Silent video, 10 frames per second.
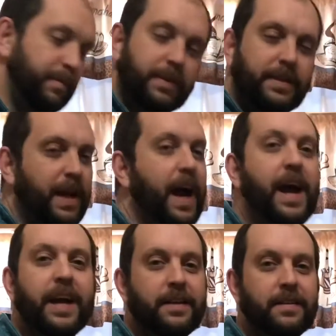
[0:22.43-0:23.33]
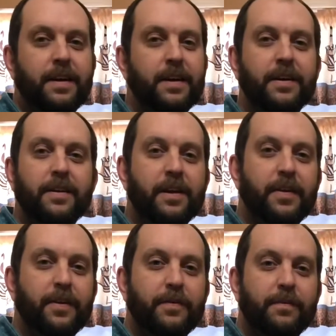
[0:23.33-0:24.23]
dying to hear
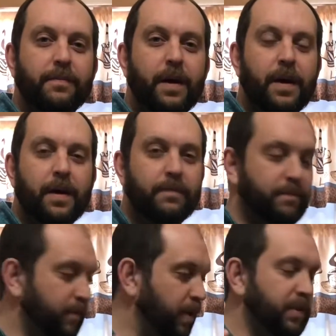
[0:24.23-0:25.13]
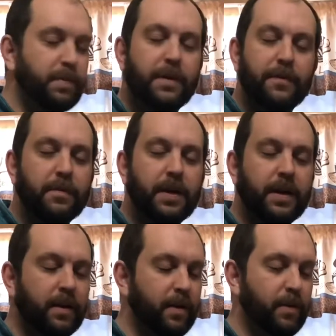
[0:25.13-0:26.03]
another recipe from me.
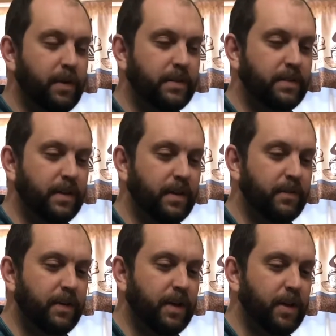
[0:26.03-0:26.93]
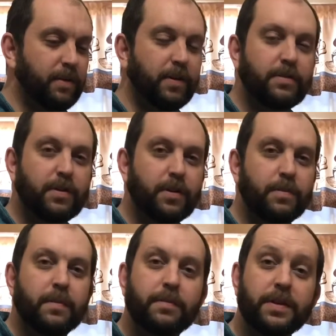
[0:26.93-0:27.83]
You know, want to see another video. YouTube,
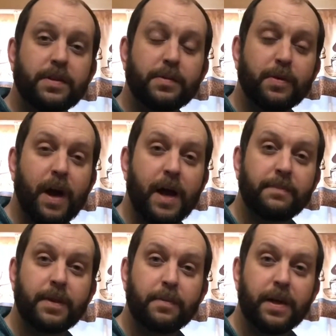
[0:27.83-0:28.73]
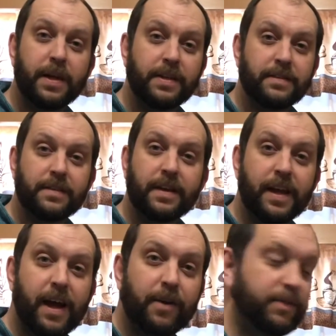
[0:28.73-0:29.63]
please subscribe to Biddings in the
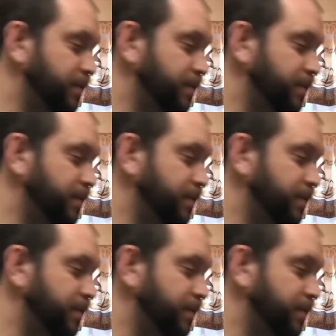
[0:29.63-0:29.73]
house.